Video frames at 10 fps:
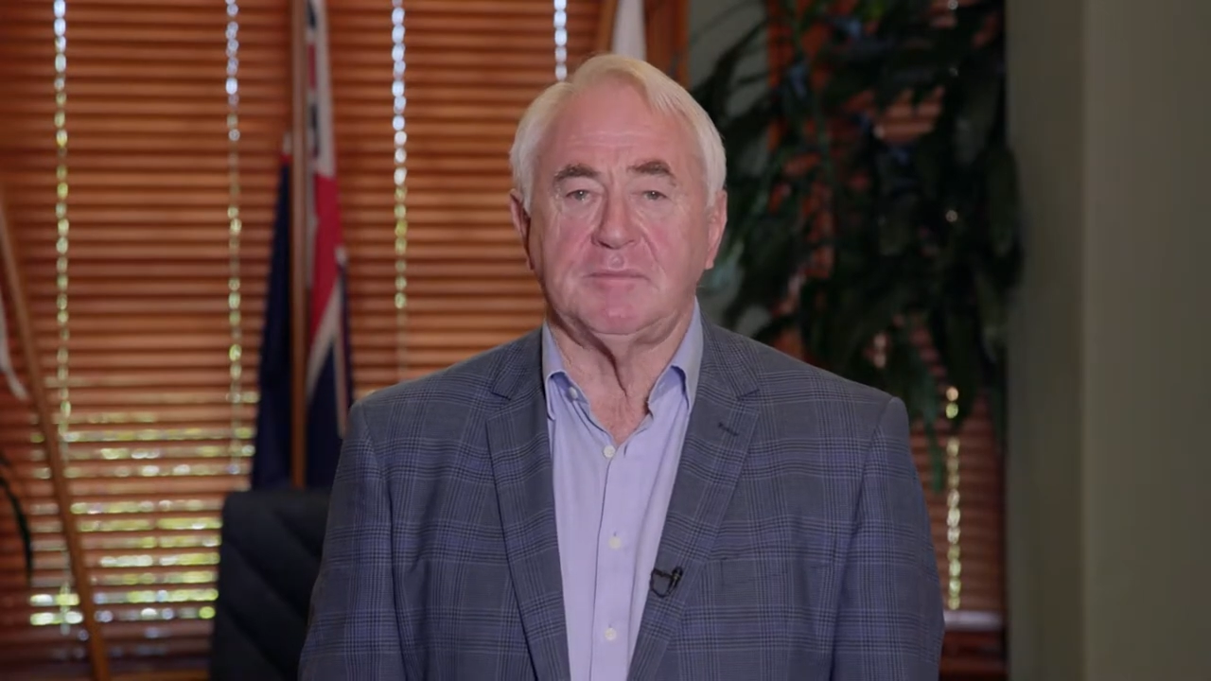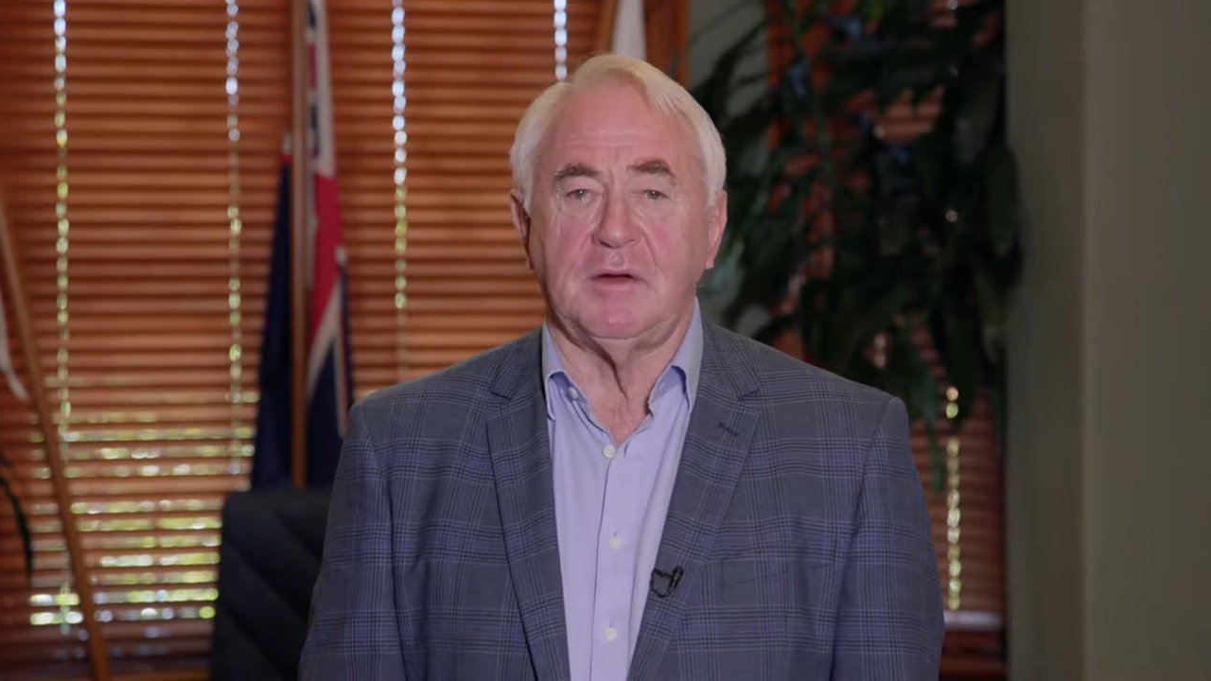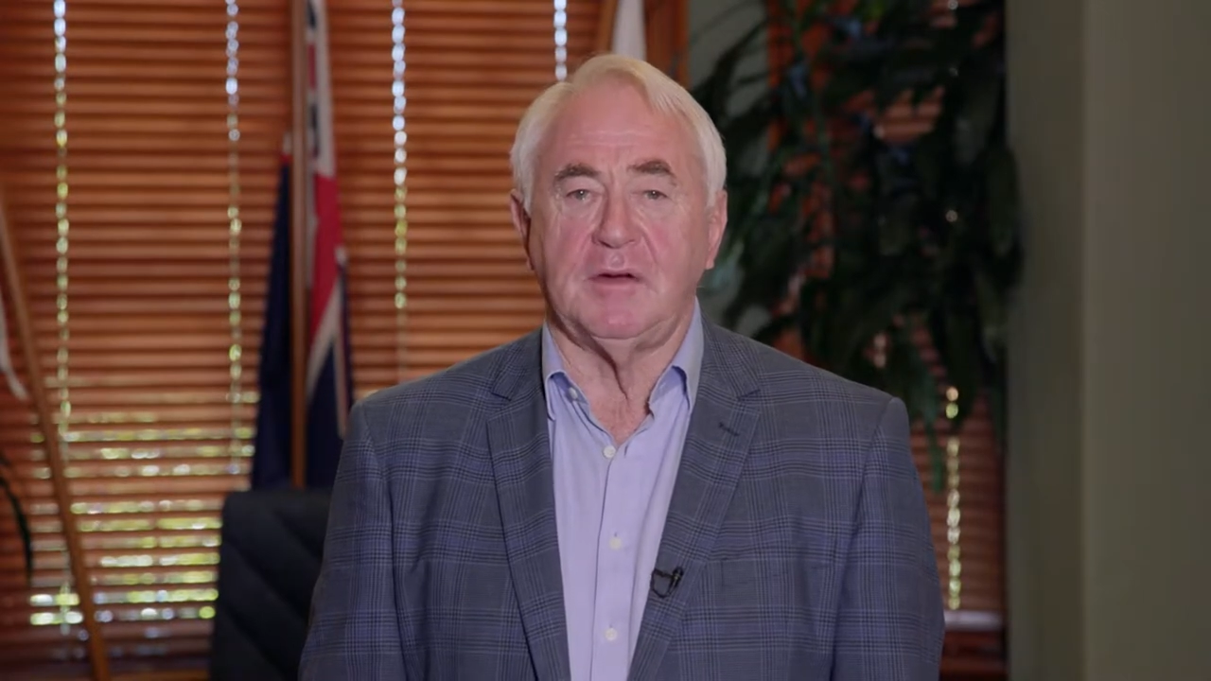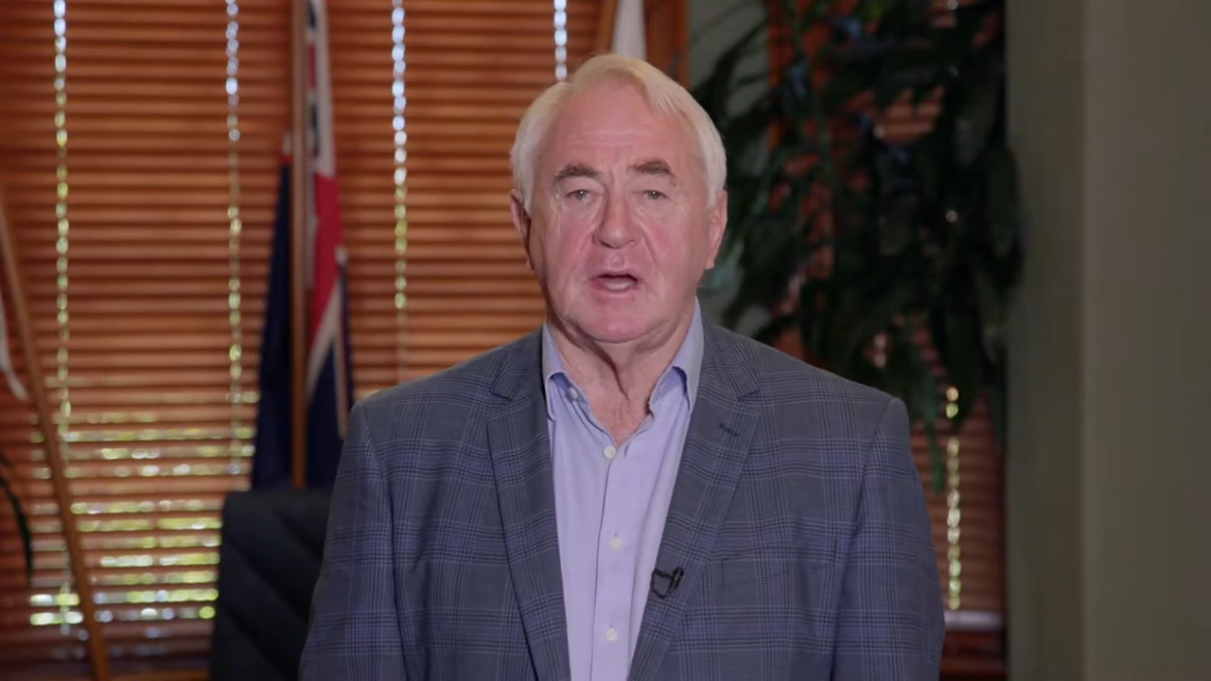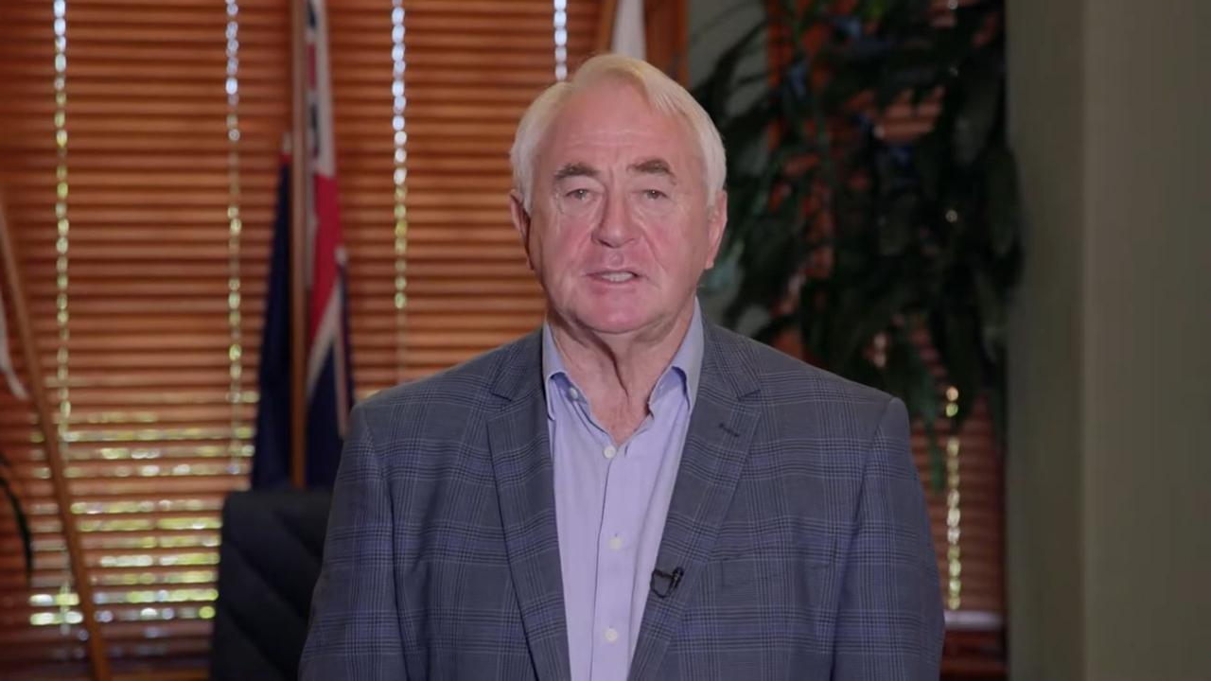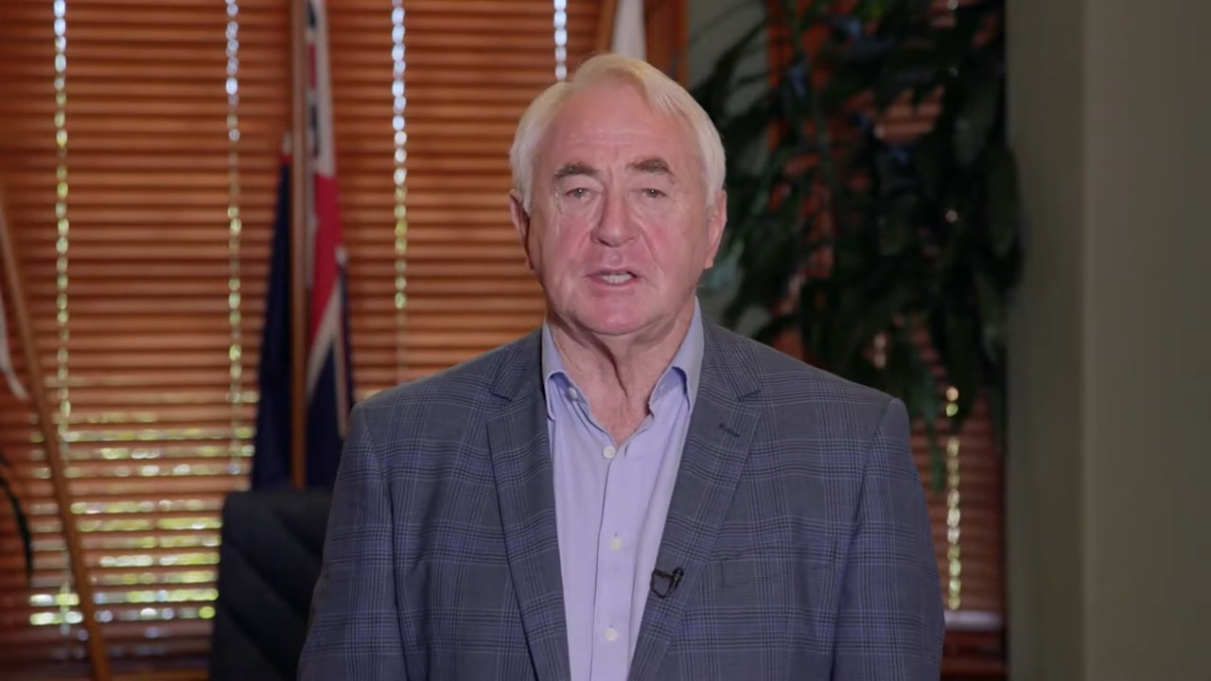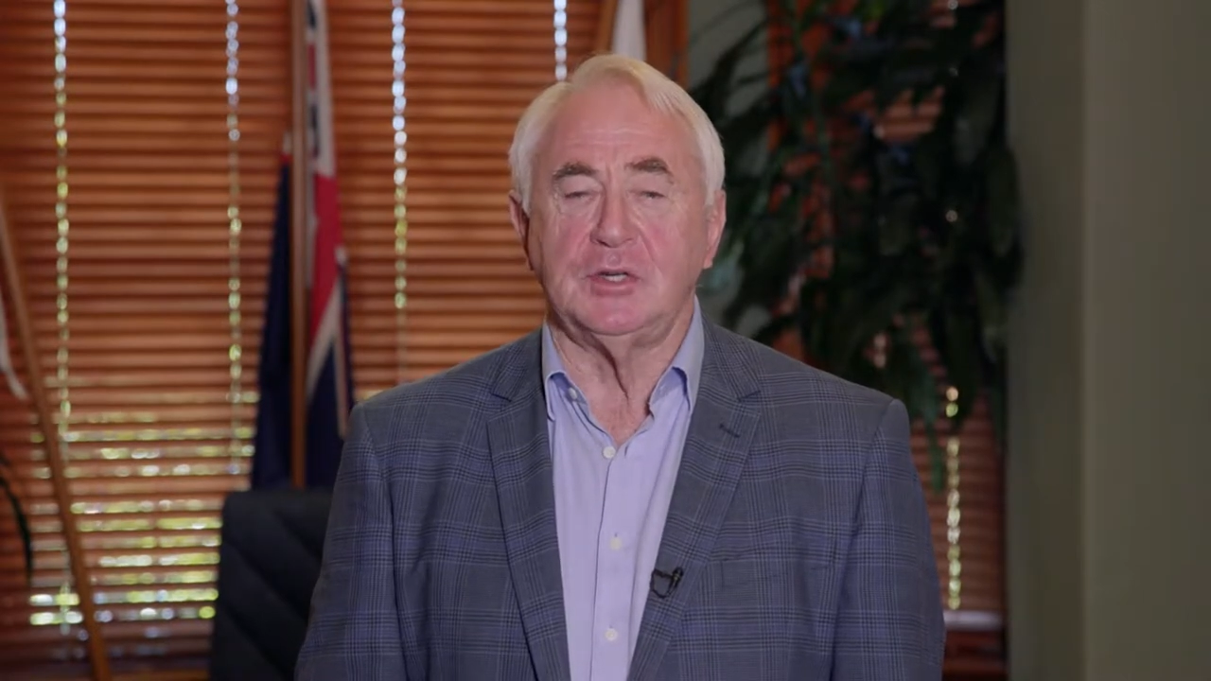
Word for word: provides